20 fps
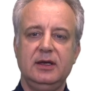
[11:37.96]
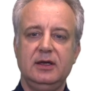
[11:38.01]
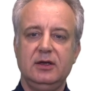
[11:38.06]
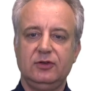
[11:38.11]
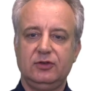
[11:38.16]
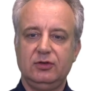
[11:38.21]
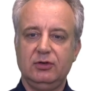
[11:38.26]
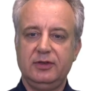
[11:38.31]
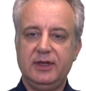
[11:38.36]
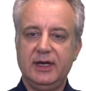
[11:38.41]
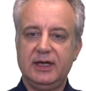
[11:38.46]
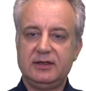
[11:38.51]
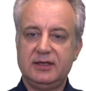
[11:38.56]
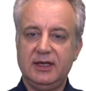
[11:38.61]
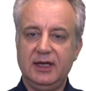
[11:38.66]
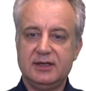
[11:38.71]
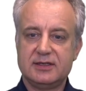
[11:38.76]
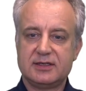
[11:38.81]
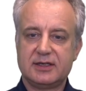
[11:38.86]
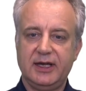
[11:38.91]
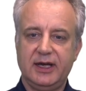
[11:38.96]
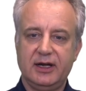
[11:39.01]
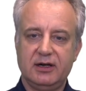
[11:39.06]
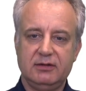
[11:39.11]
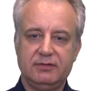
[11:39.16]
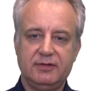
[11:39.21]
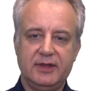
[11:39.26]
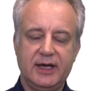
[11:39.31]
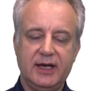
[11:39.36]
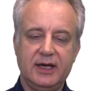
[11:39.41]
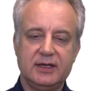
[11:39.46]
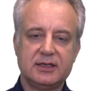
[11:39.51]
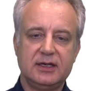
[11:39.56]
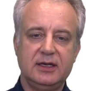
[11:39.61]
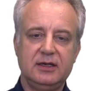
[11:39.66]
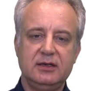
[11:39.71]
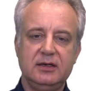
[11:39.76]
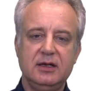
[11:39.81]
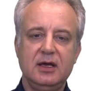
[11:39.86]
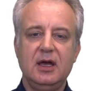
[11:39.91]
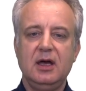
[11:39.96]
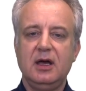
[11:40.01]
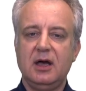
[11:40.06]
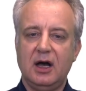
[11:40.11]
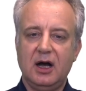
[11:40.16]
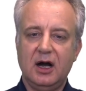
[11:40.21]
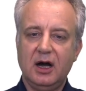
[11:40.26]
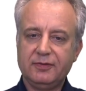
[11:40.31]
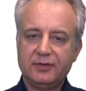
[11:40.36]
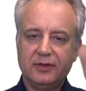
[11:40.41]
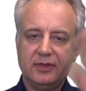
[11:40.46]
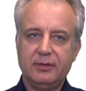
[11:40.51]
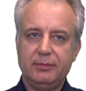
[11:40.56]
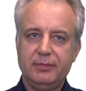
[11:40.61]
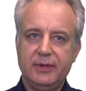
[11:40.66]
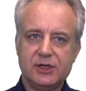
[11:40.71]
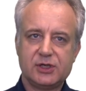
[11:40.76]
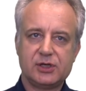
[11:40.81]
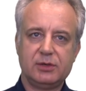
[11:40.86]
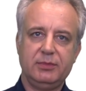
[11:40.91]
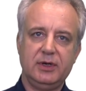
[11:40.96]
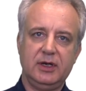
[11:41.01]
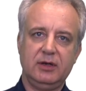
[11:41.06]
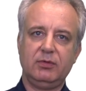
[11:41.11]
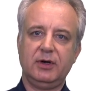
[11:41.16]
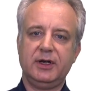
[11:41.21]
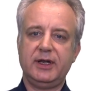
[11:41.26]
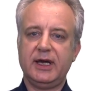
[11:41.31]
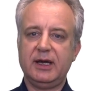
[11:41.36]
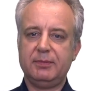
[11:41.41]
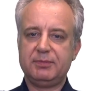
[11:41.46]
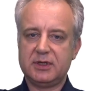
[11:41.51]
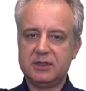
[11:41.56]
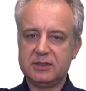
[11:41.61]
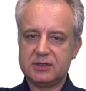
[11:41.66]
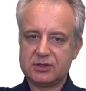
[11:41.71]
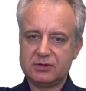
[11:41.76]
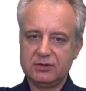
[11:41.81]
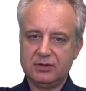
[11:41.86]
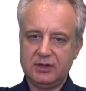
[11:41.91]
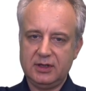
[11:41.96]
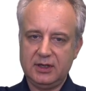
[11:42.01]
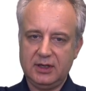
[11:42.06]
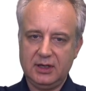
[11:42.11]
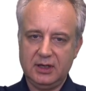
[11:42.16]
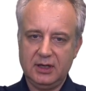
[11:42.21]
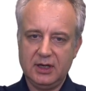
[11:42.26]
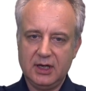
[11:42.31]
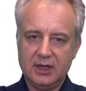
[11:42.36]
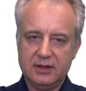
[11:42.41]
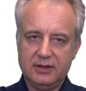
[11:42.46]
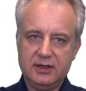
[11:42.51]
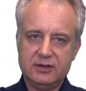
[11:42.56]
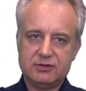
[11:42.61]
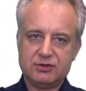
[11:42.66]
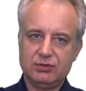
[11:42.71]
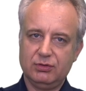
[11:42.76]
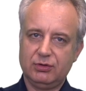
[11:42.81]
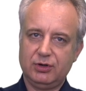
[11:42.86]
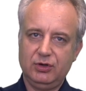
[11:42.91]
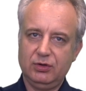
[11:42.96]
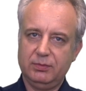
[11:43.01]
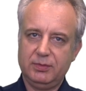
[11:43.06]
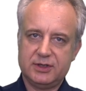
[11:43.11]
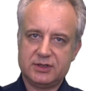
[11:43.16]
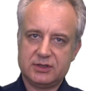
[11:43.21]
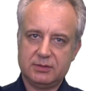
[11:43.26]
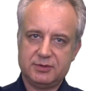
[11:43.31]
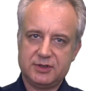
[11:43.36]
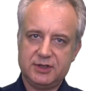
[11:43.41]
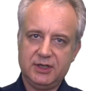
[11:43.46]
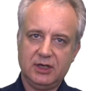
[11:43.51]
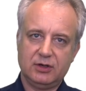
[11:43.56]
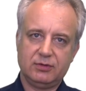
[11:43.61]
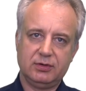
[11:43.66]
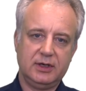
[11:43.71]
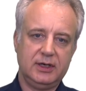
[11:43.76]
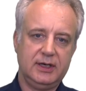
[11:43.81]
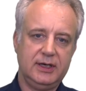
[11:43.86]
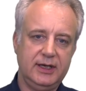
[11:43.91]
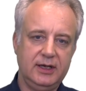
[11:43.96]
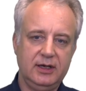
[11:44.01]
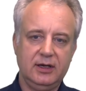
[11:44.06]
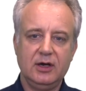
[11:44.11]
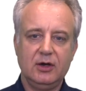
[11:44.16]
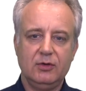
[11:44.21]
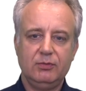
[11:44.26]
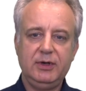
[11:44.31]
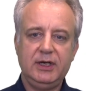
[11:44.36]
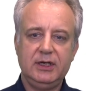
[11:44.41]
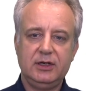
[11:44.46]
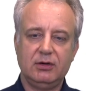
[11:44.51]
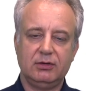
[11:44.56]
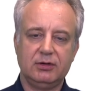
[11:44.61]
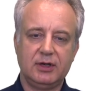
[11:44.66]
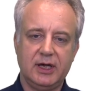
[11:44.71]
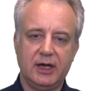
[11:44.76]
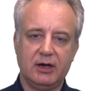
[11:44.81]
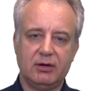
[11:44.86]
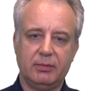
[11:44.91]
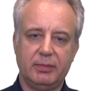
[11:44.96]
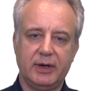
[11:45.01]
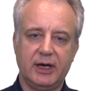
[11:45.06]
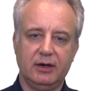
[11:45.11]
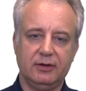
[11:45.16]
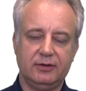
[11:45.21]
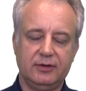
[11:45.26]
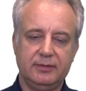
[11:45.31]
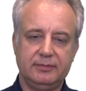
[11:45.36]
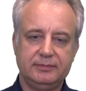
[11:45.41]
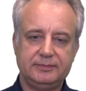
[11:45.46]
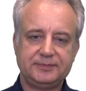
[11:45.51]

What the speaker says: So that takes care of that, and after the measurement, what happens to these two qubits subsequently, we don't care about.